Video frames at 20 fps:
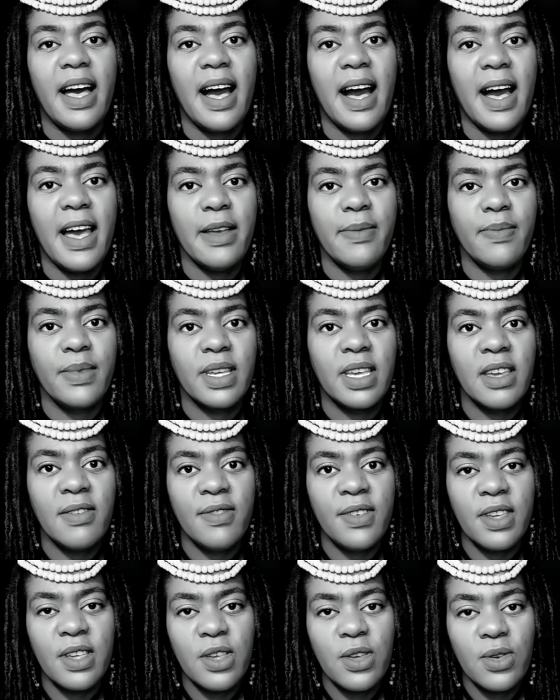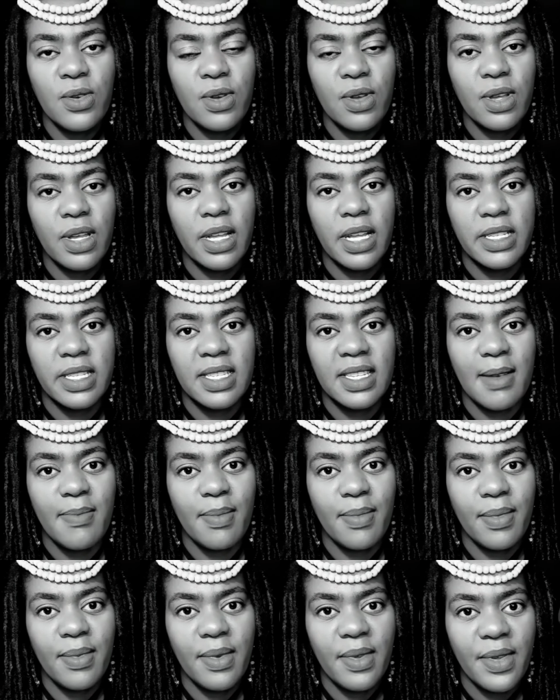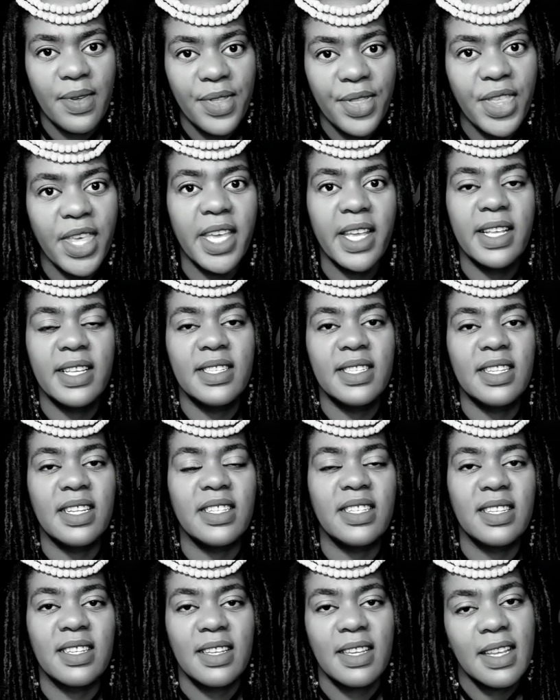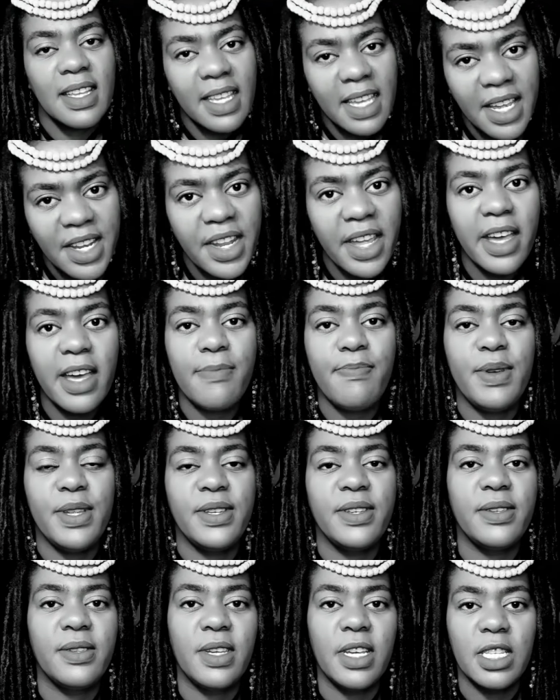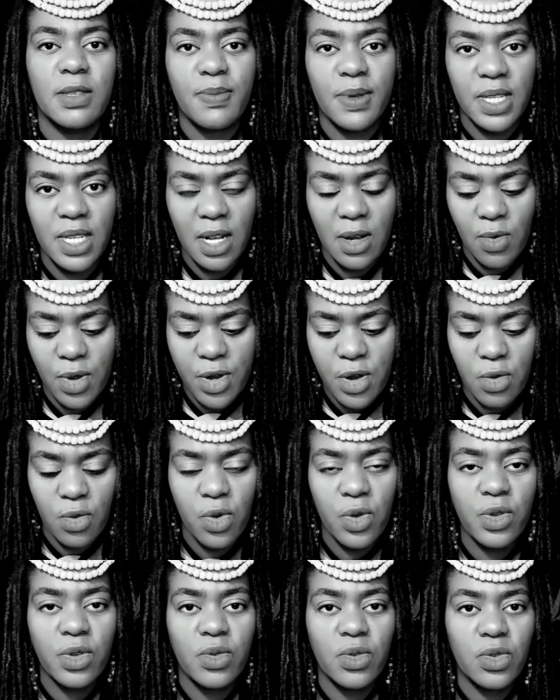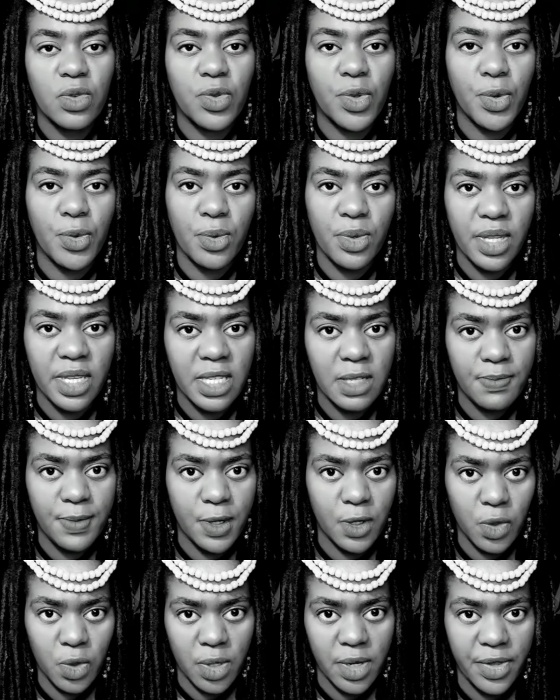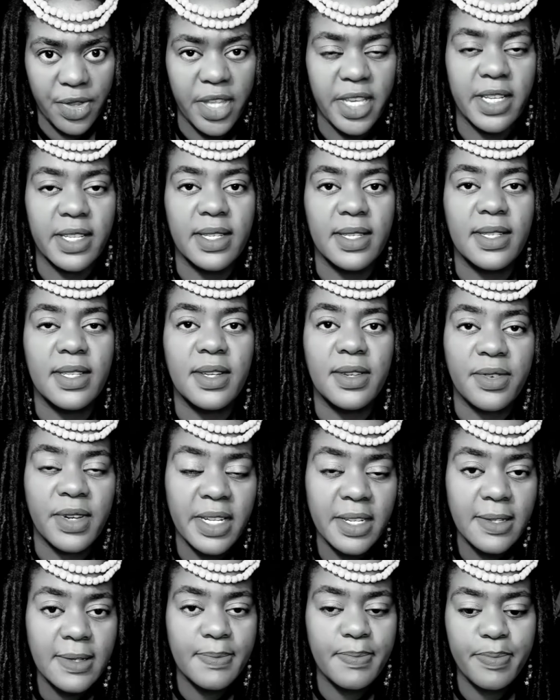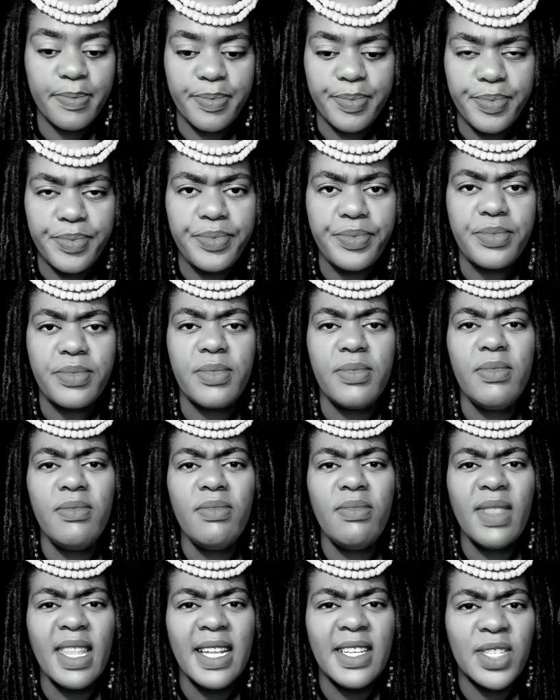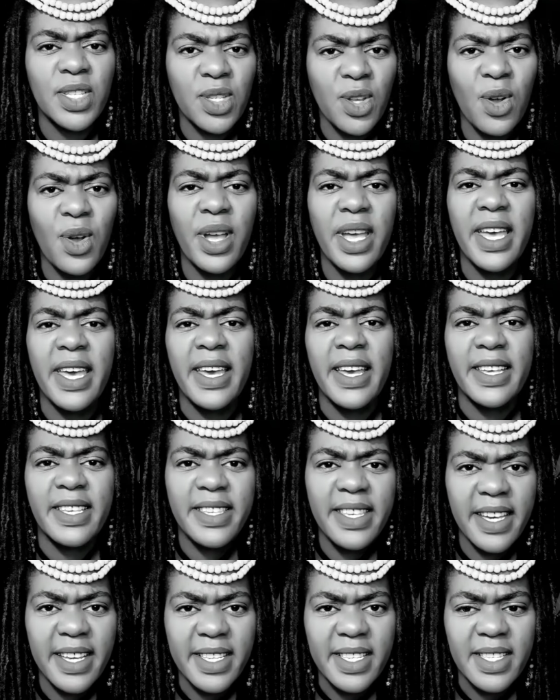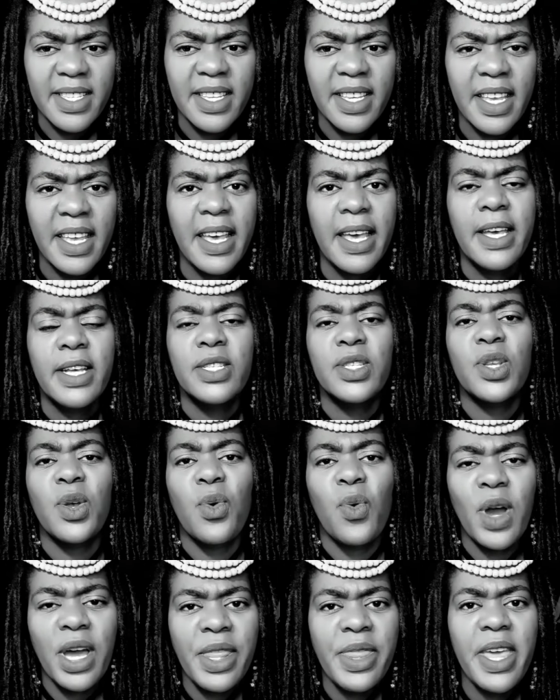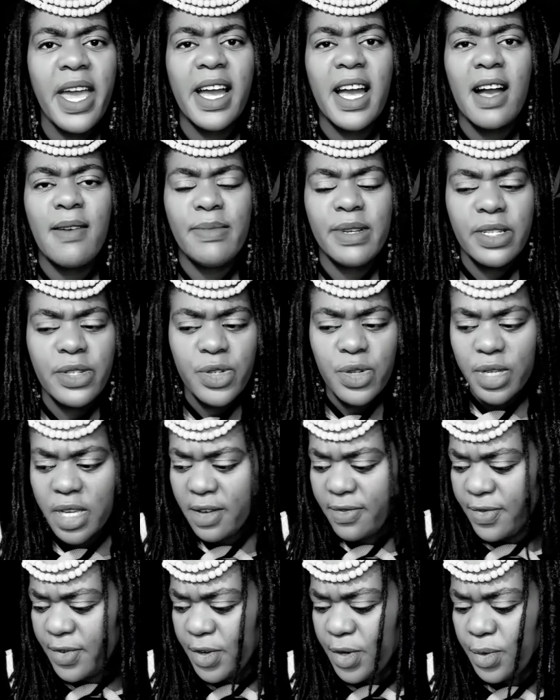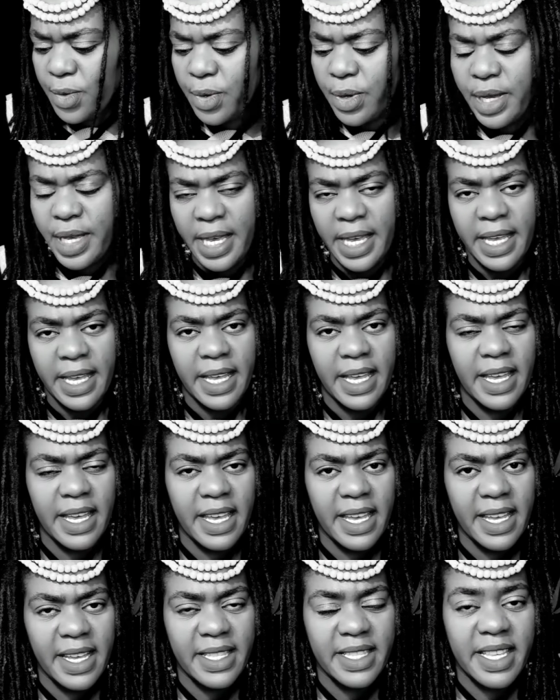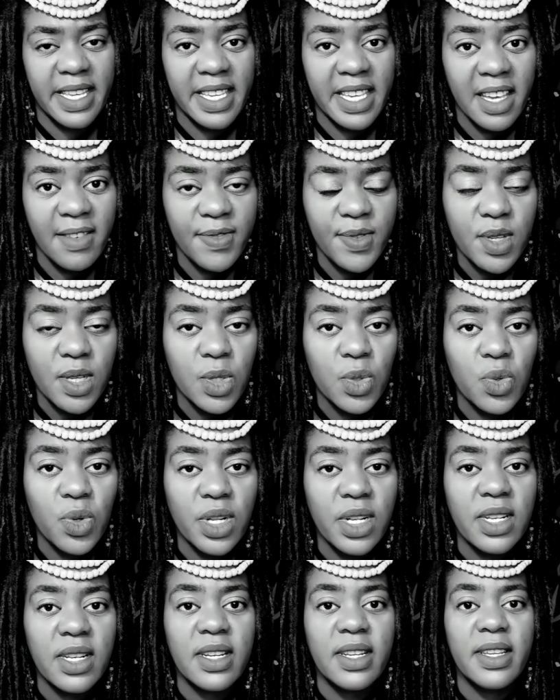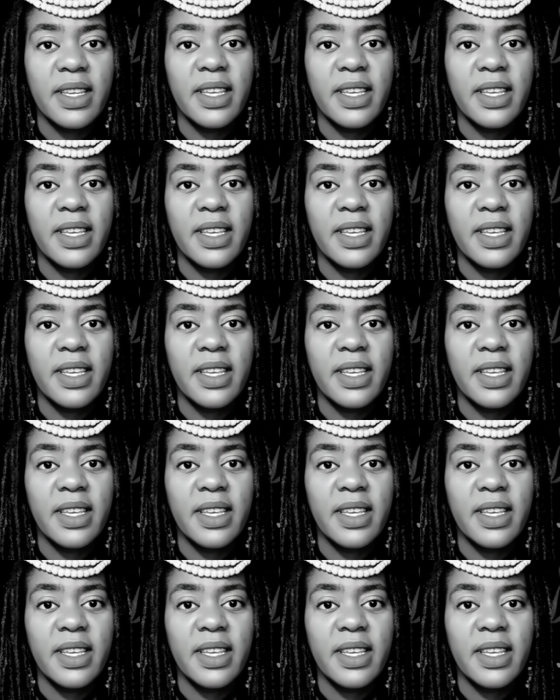I am giving you some things that can happen, especially when you're going through these spiritual things, right? So yes, so when they're coming to give you the gifts as well,